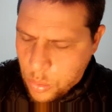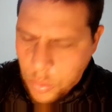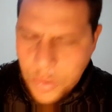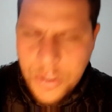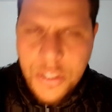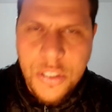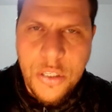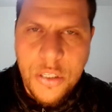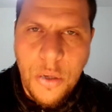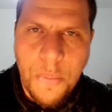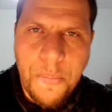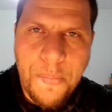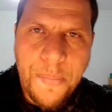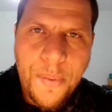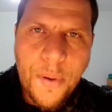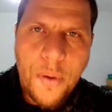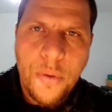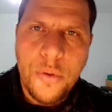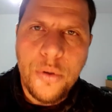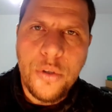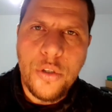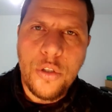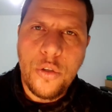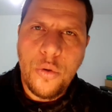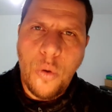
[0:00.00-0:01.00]
we're
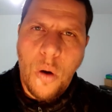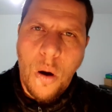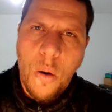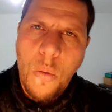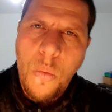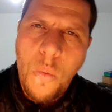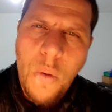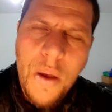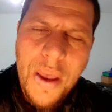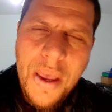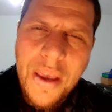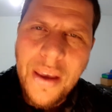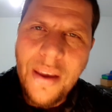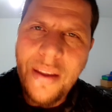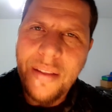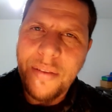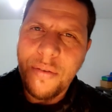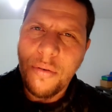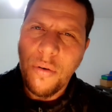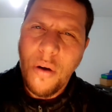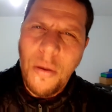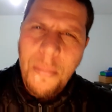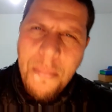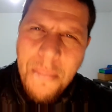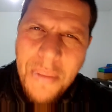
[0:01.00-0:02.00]
supposed to awake
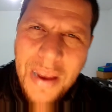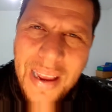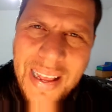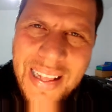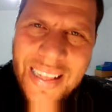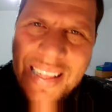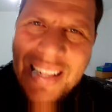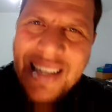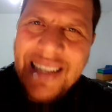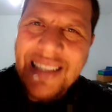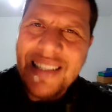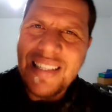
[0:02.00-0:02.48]
tremendous